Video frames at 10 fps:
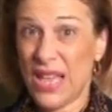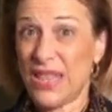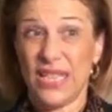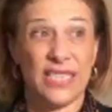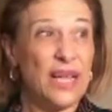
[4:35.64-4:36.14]

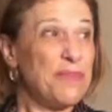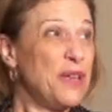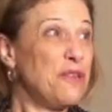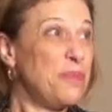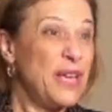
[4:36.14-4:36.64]
The same
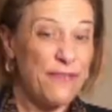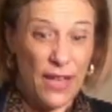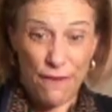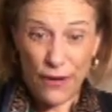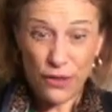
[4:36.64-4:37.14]
thing would be if
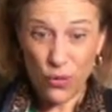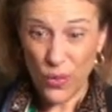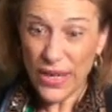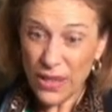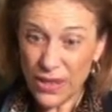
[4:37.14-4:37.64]
they felt a
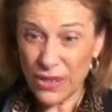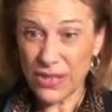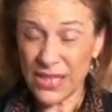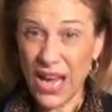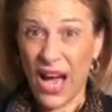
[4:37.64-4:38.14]
wrinkle on their
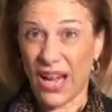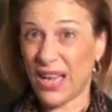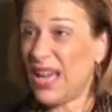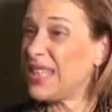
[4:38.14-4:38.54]
sock.